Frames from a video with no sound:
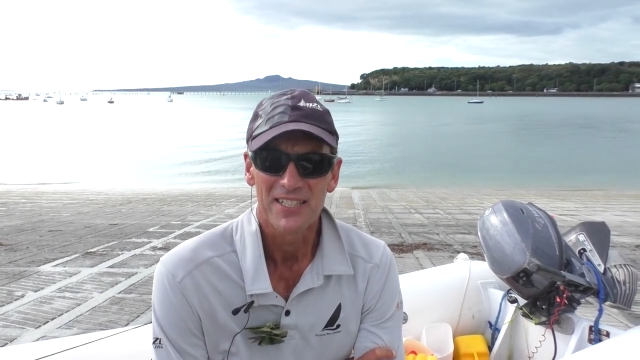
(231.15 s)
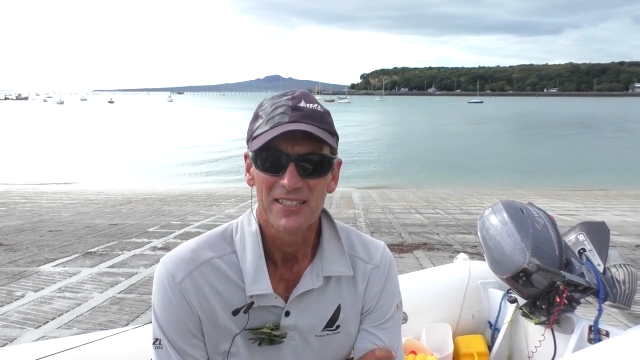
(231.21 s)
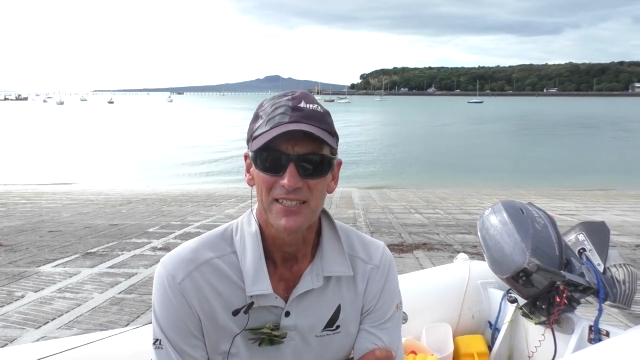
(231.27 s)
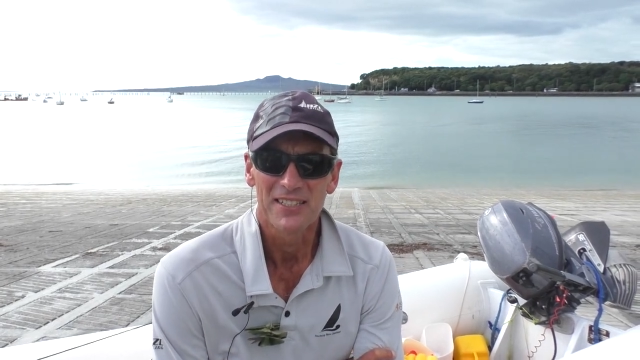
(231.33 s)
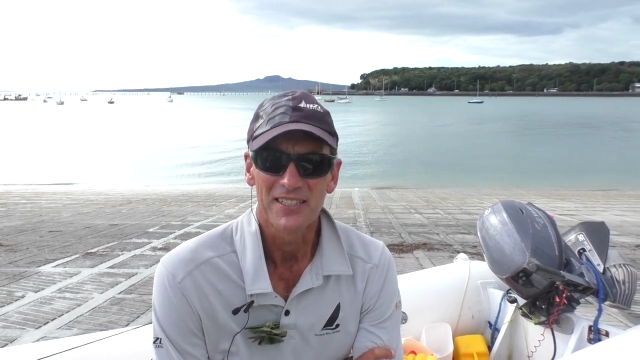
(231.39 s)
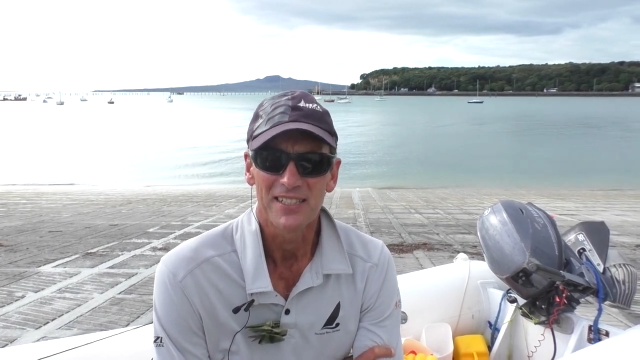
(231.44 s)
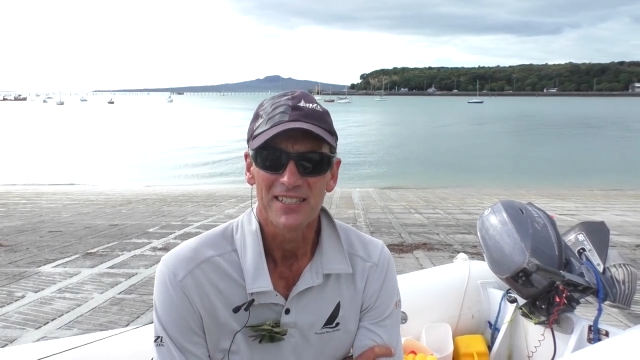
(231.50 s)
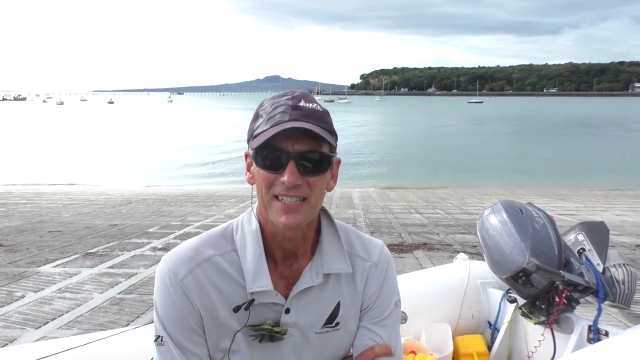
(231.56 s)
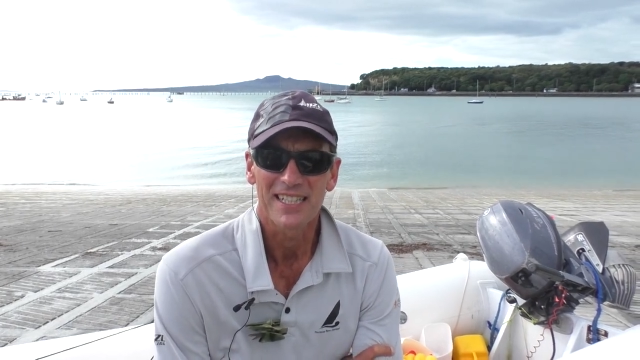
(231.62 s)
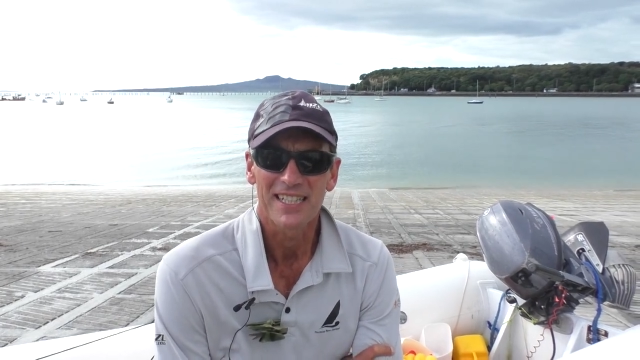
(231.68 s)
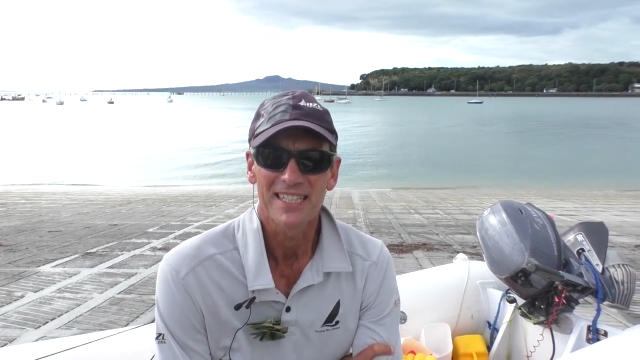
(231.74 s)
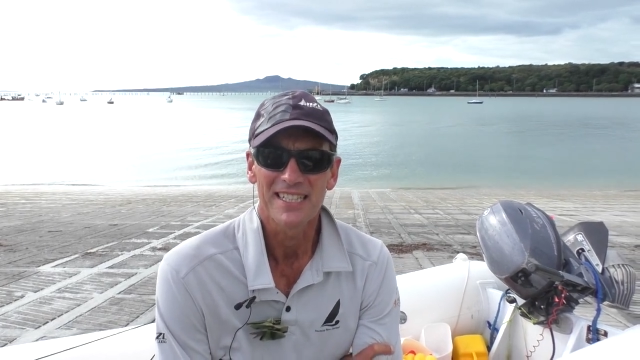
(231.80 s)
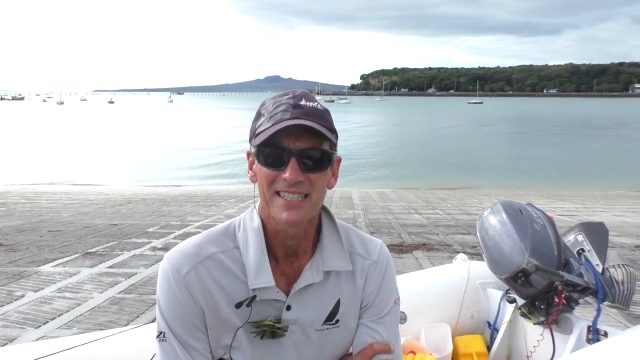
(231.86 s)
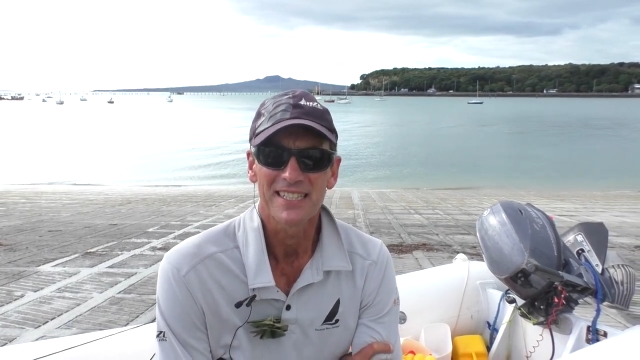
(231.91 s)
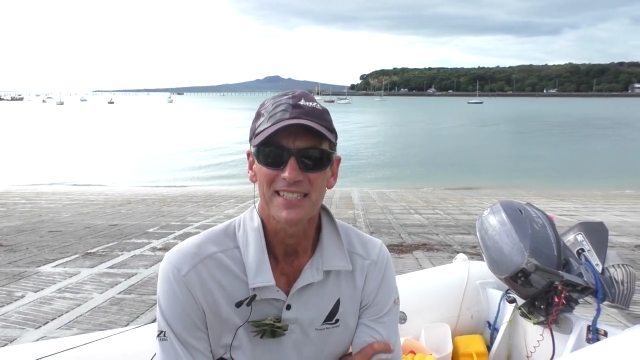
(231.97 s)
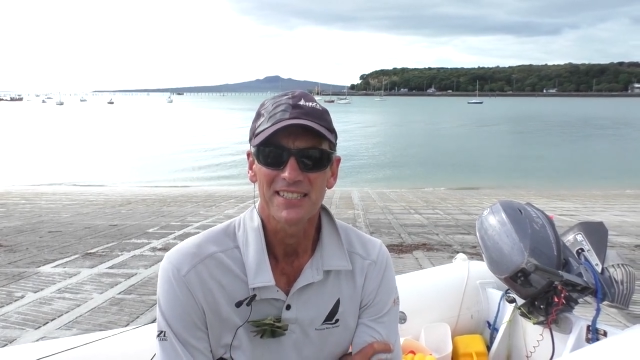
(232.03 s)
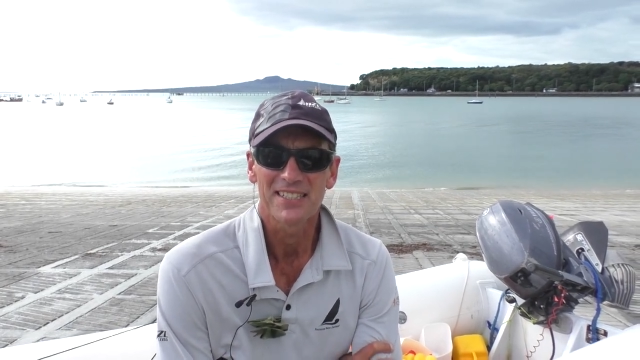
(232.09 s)
to, to
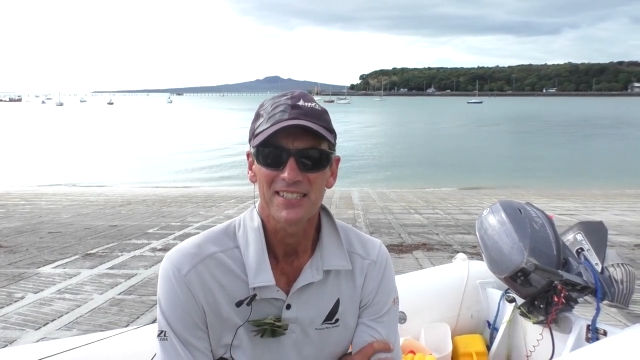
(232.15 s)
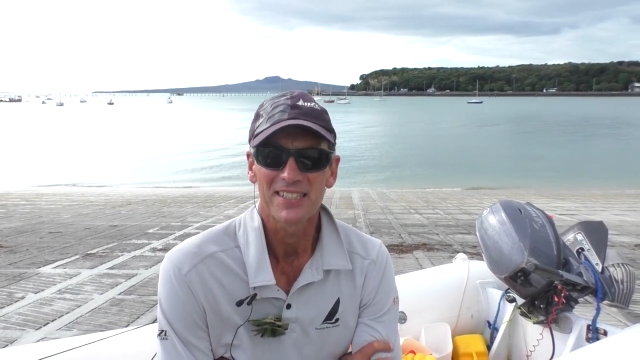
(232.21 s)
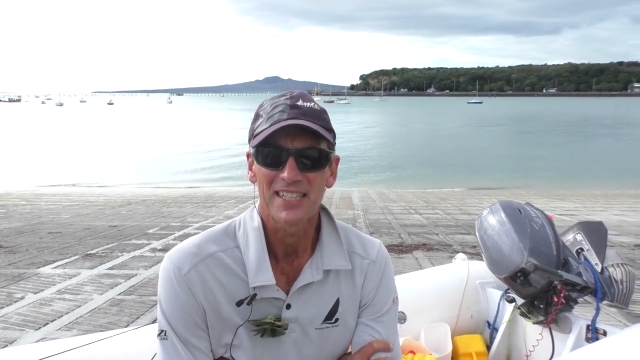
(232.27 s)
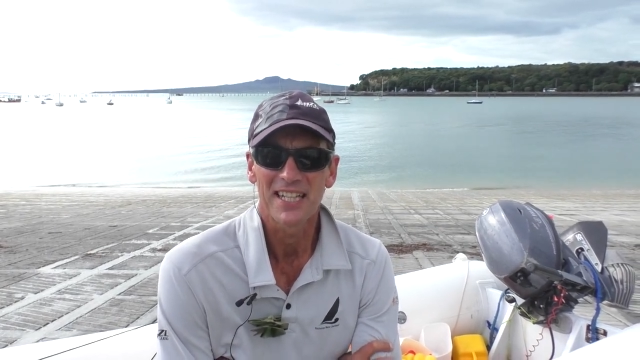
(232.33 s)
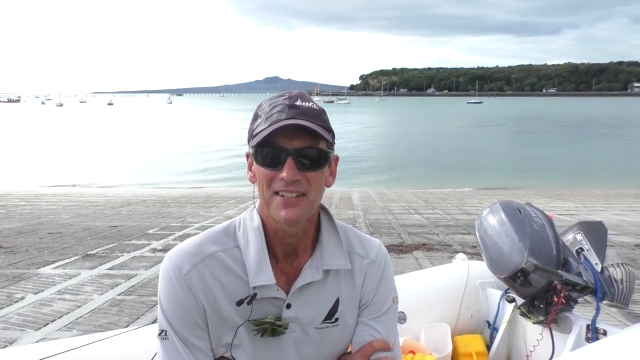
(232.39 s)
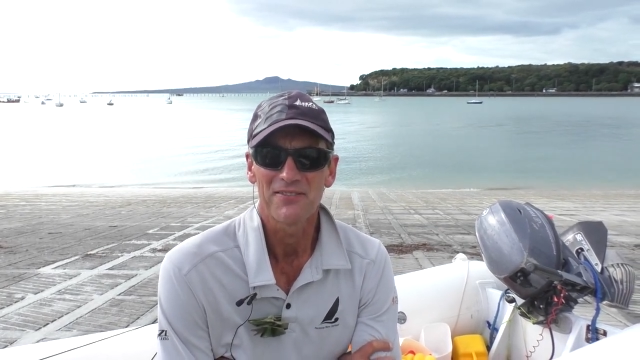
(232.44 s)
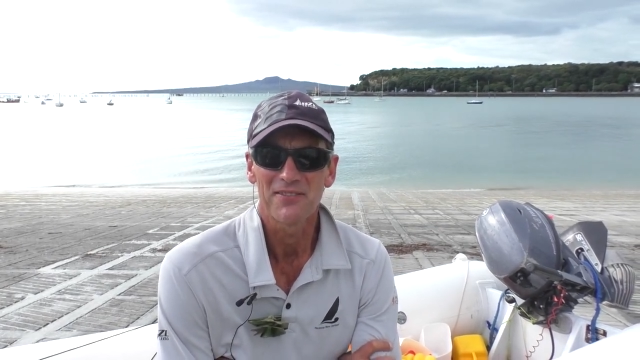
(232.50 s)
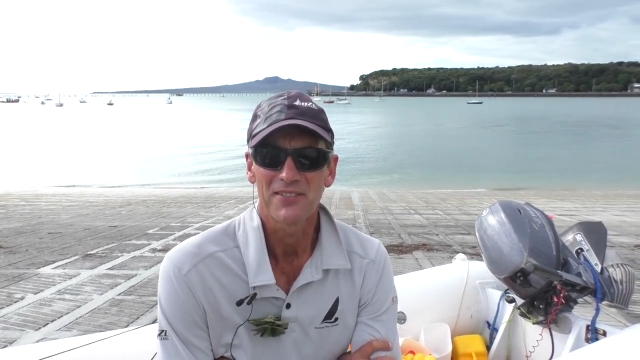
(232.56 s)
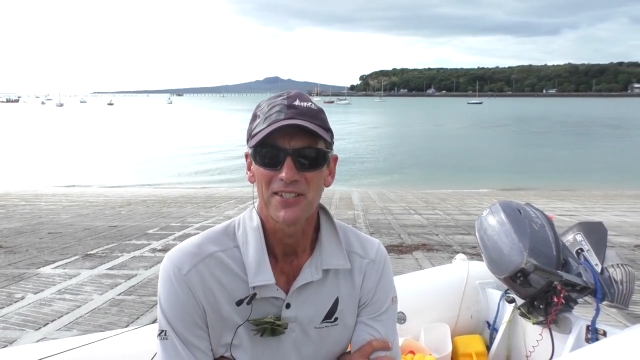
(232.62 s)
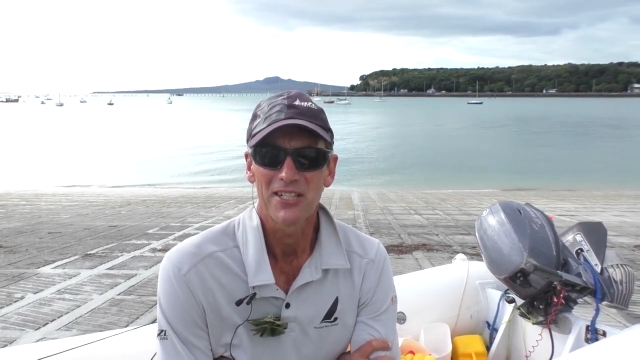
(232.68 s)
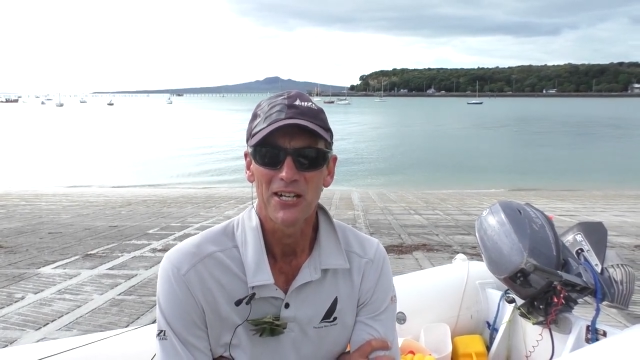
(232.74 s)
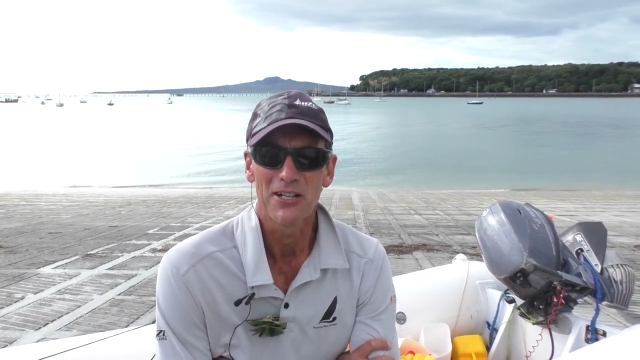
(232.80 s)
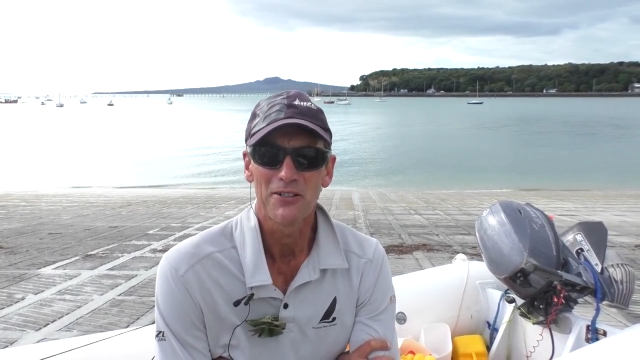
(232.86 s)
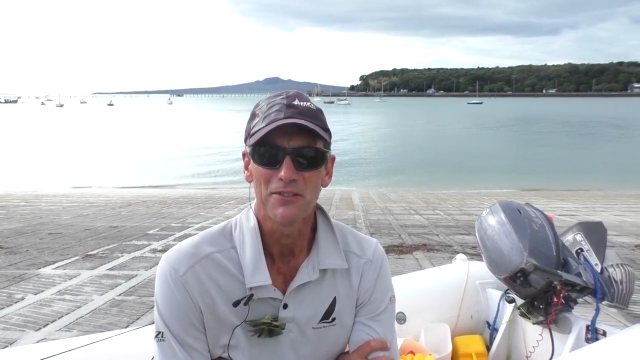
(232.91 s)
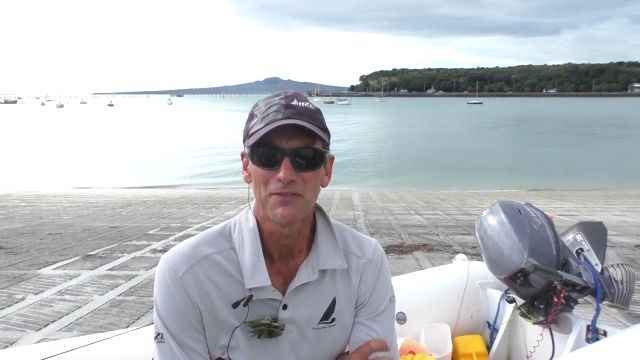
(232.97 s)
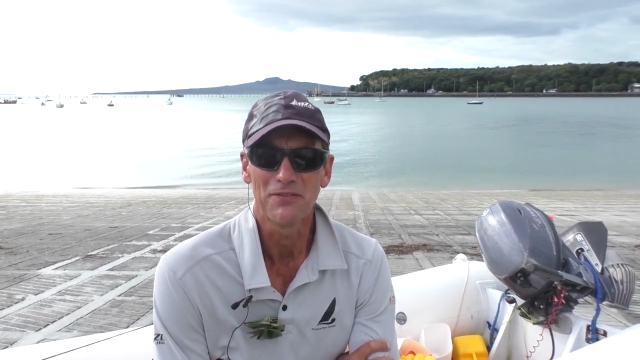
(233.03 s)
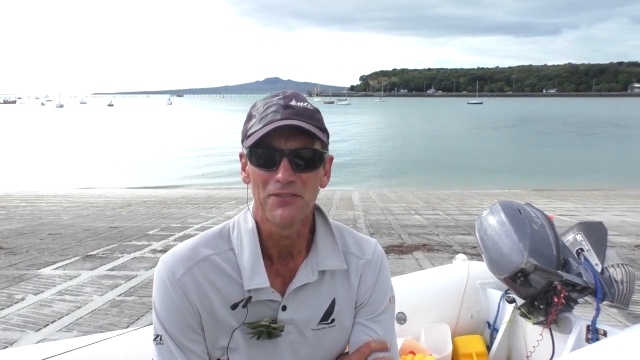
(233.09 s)
kids that just have
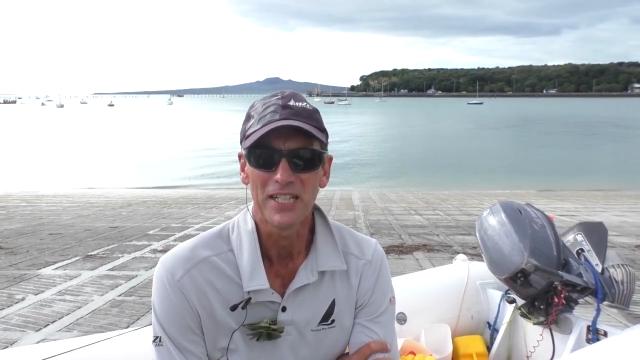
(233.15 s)
no